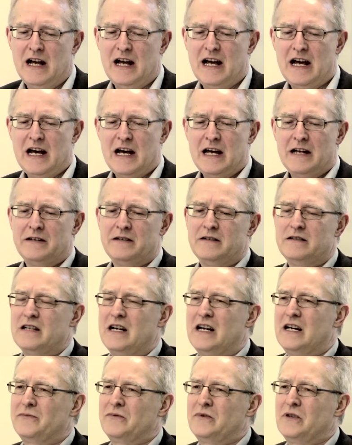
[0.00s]
And
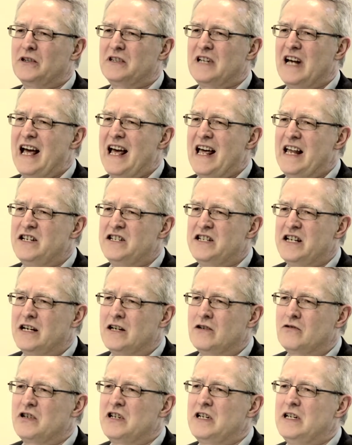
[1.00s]
I've got a
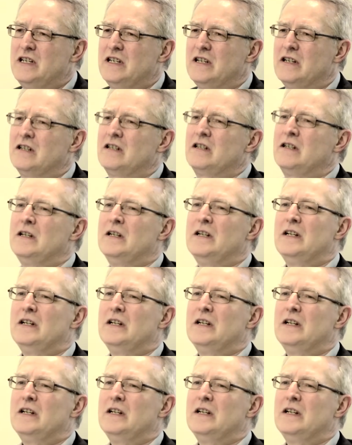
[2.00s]
handout here